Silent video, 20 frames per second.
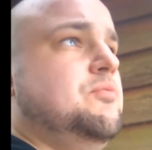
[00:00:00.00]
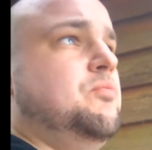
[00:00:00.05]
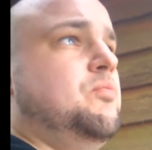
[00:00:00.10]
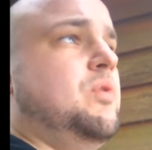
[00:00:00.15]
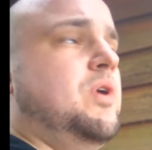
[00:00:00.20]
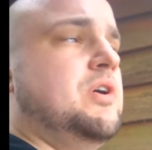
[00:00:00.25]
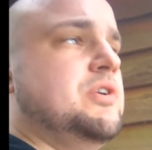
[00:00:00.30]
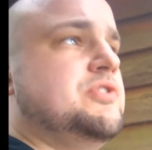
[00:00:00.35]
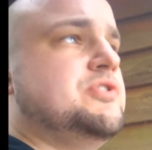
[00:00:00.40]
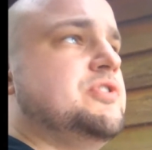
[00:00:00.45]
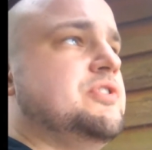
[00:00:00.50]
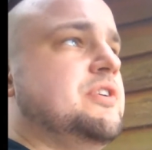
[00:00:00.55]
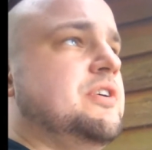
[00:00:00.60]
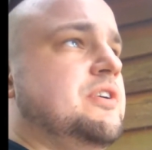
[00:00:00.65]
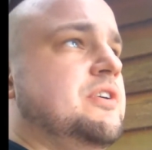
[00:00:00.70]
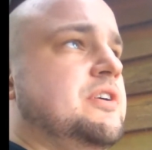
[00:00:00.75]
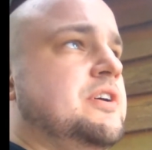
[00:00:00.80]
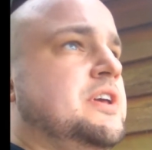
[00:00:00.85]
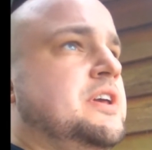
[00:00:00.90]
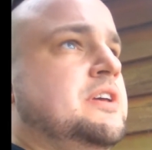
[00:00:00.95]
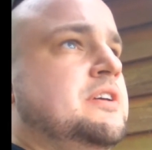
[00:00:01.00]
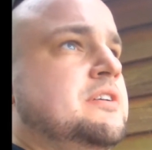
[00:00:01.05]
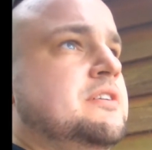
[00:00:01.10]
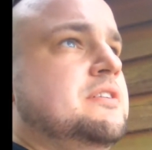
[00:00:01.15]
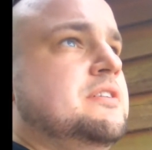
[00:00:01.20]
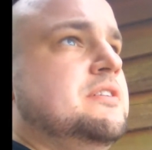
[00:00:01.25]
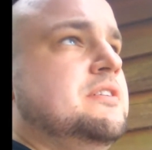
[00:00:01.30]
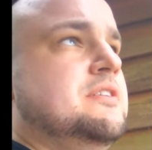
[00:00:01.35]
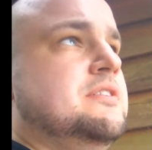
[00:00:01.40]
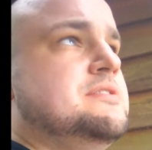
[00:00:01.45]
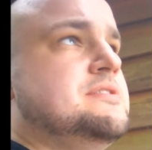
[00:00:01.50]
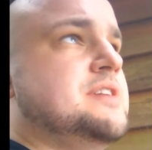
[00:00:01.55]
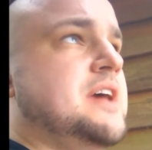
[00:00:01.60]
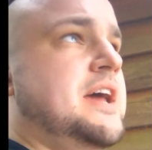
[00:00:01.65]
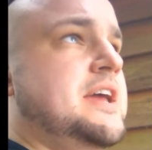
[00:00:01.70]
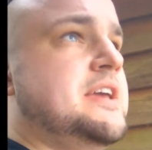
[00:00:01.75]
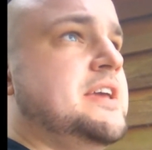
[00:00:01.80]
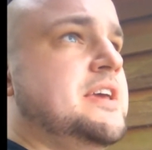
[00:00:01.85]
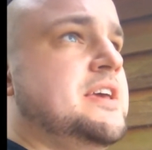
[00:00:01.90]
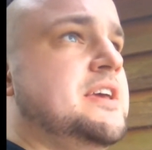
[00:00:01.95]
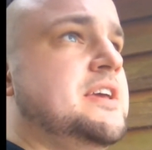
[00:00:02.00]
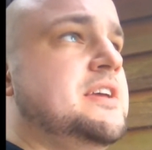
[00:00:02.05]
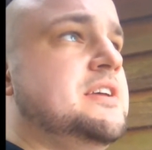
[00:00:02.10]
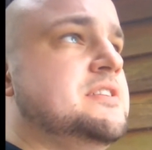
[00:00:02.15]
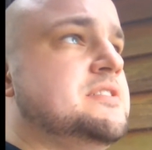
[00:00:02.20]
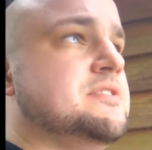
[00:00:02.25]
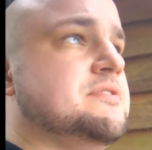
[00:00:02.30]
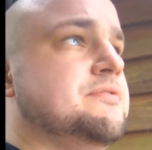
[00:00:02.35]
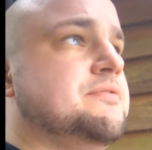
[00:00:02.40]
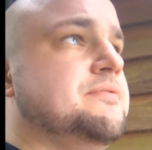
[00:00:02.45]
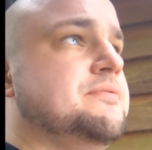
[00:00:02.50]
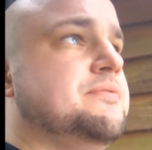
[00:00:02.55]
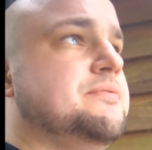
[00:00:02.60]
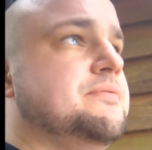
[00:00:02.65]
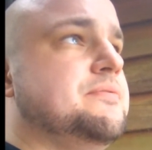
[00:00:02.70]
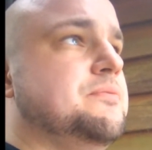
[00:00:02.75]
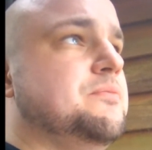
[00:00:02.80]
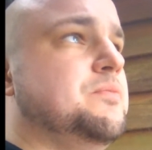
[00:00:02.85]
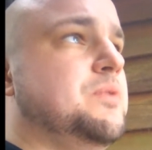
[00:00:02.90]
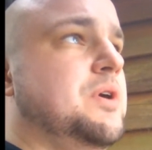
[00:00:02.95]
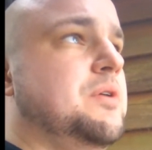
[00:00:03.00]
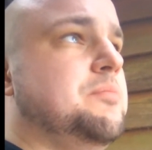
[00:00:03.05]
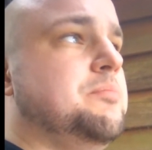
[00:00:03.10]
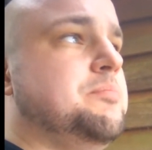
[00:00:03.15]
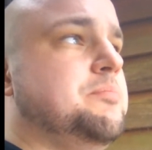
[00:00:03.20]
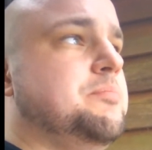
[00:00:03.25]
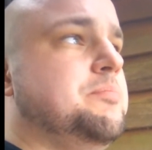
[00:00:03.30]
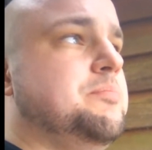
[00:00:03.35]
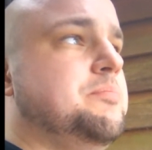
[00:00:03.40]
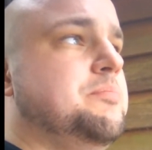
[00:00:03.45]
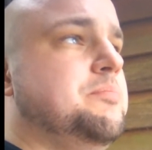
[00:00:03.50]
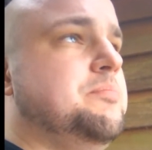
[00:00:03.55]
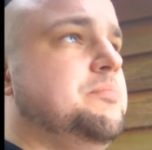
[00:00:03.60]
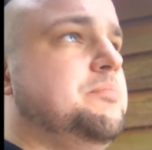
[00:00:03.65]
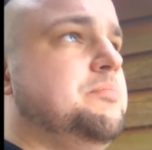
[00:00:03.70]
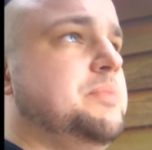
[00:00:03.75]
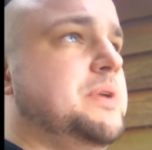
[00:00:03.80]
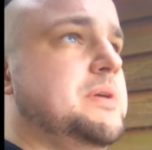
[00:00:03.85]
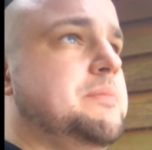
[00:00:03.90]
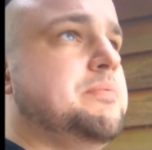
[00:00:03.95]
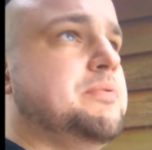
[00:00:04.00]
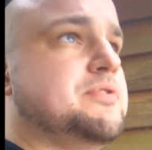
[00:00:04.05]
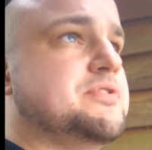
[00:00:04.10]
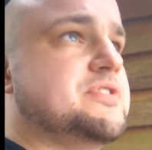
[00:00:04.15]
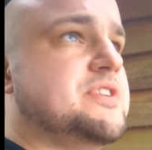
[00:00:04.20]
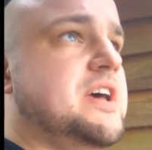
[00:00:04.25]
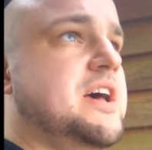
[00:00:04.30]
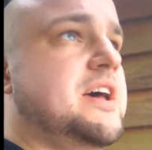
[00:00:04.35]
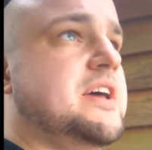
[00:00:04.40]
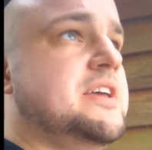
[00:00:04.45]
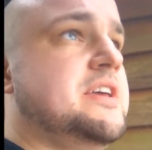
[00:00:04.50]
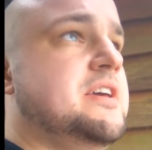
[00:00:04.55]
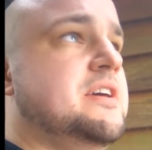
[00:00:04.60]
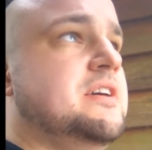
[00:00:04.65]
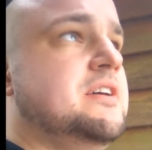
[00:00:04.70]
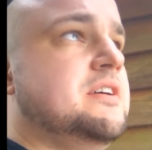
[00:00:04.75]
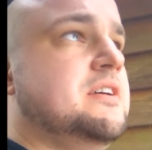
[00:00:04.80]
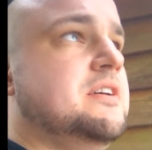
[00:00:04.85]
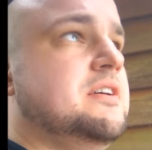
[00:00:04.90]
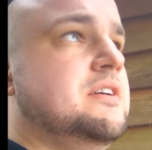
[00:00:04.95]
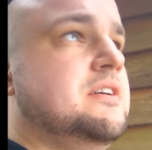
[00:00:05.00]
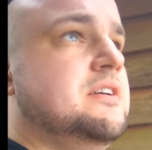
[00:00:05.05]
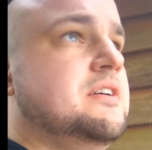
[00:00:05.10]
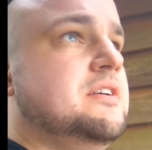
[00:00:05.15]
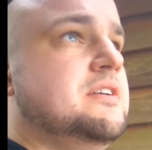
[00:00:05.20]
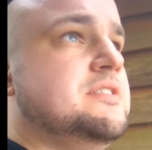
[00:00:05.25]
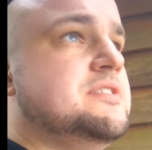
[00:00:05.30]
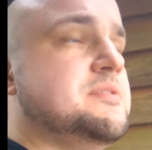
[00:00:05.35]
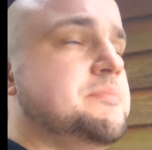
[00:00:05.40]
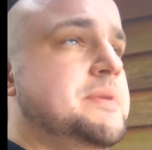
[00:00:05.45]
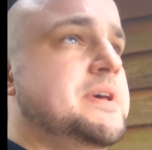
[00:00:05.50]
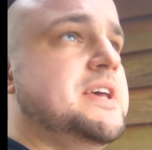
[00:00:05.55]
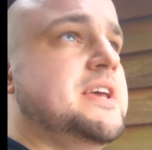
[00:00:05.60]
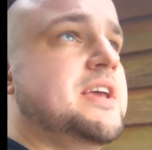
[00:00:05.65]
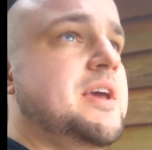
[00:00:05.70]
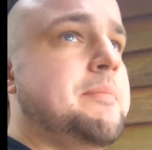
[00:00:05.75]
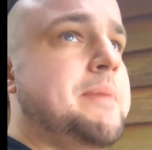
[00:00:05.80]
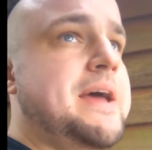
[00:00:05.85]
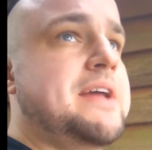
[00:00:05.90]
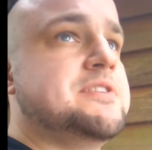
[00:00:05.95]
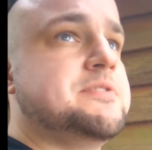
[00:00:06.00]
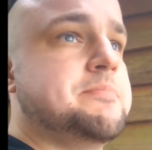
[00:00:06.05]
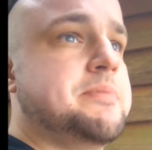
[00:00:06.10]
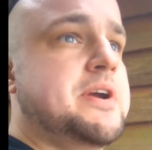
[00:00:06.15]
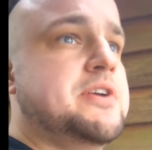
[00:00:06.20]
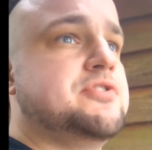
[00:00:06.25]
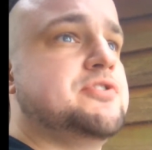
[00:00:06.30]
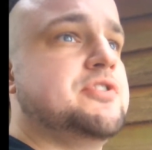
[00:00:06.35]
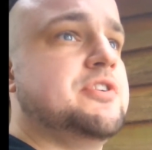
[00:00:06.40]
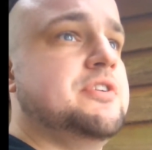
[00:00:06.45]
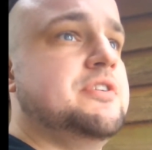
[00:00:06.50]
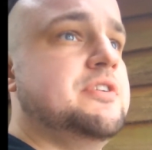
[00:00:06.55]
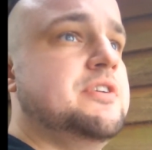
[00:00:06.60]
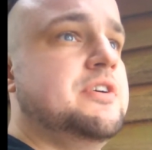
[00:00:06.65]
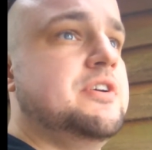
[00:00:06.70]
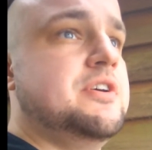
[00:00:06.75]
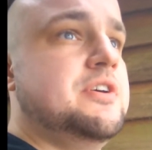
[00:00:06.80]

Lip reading: why should I take heed of what people say to me about depression